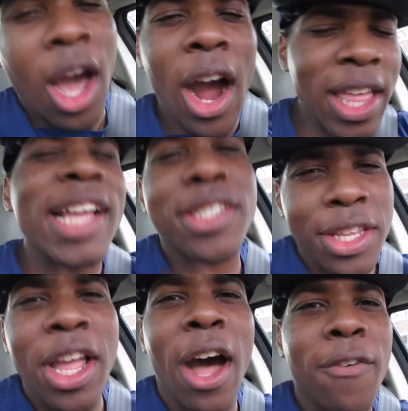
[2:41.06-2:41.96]
All right, that's
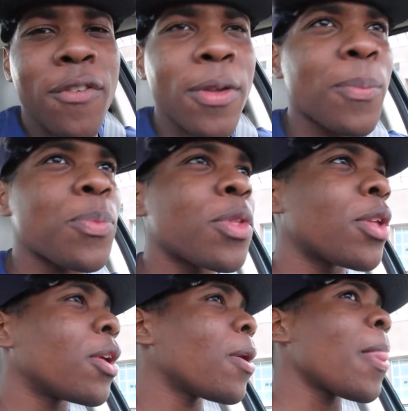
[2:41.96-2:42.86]
enough.
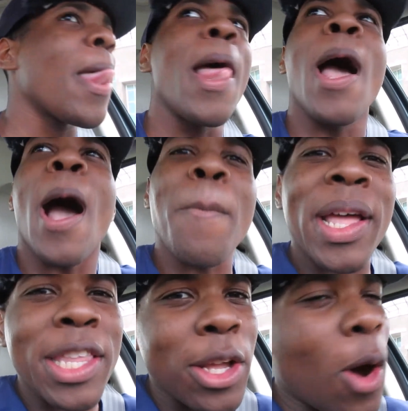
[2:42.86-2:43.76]
I'm
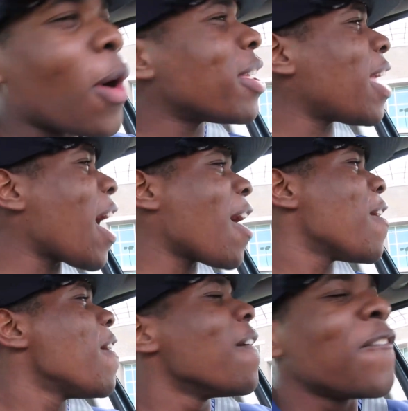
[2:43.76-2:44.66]
about to go in
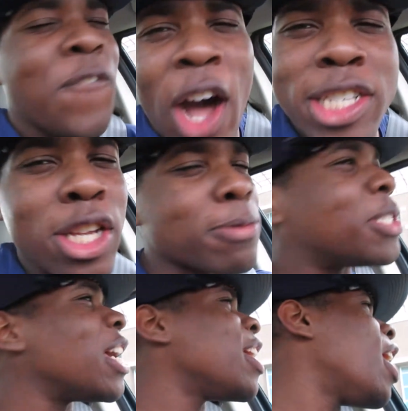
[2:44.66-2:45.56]
there, fuck some
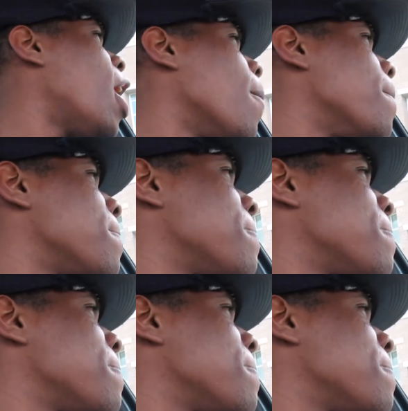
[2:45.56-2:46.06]
shit up.